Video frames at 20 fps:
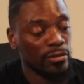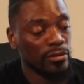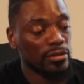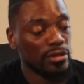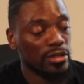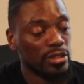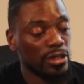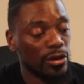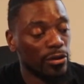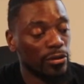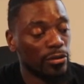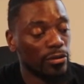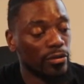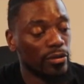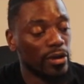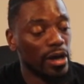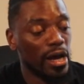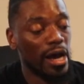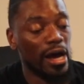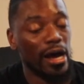So
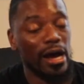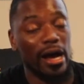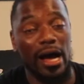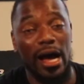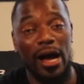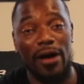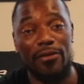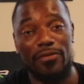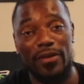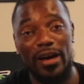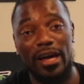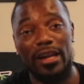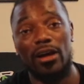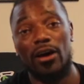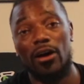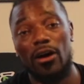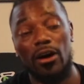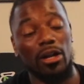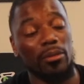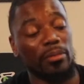I find
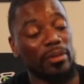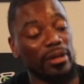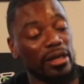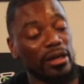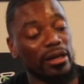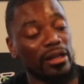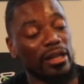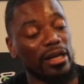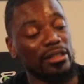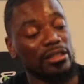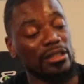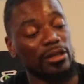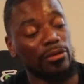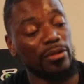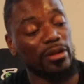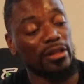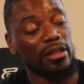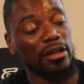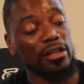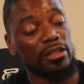it hard to believe that she
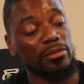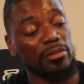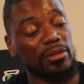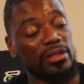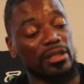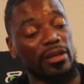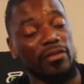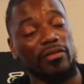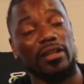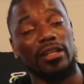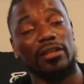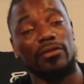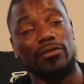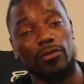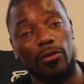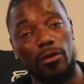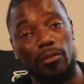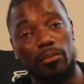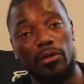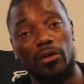went there specifically
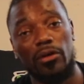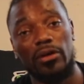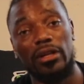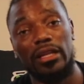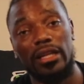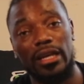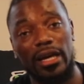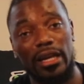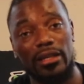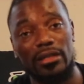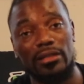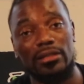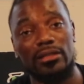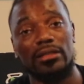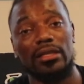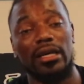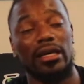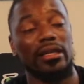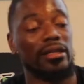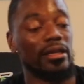for a bowl of lettuce
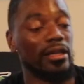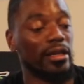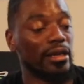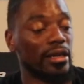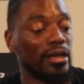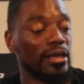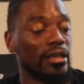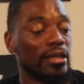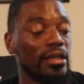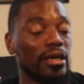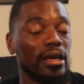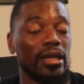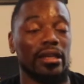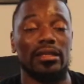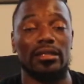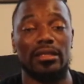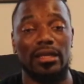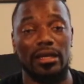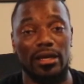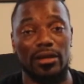and didn't get
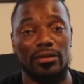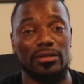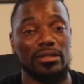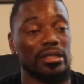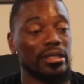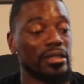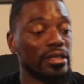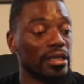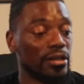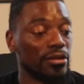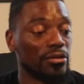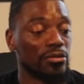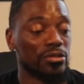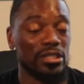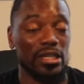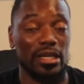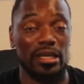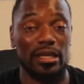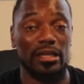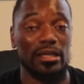anything else, didn't get no
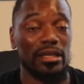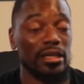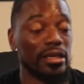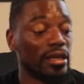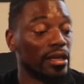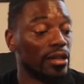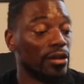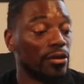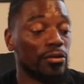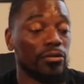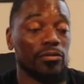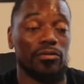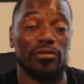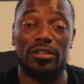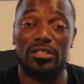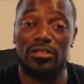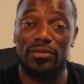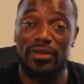chicken, didn't get no french